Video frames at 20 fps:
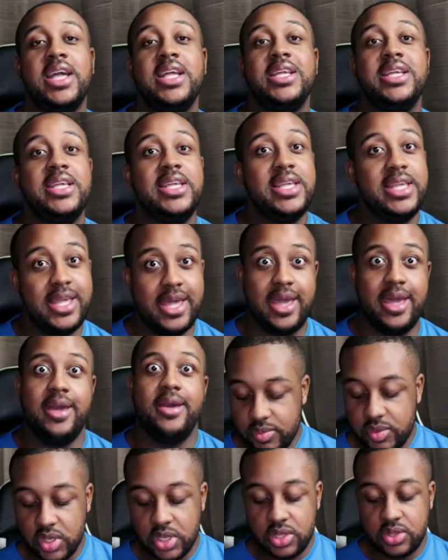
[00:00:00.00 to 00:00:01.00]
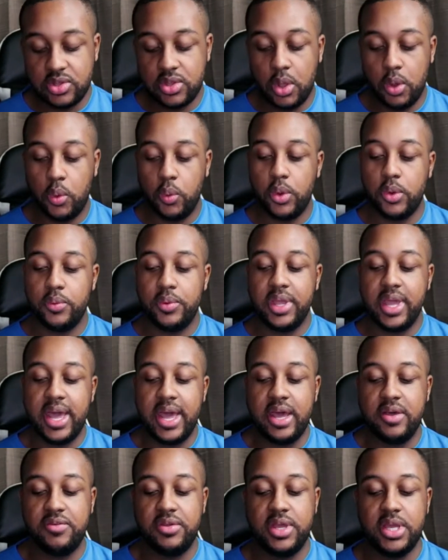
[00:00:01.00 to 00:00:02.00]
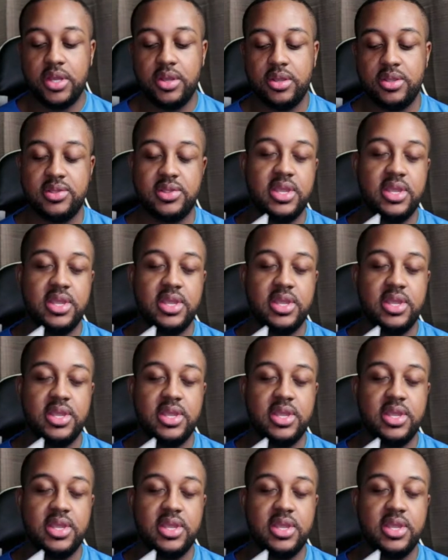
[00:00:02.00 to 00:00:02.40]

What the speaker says: yeah. So what we have here is the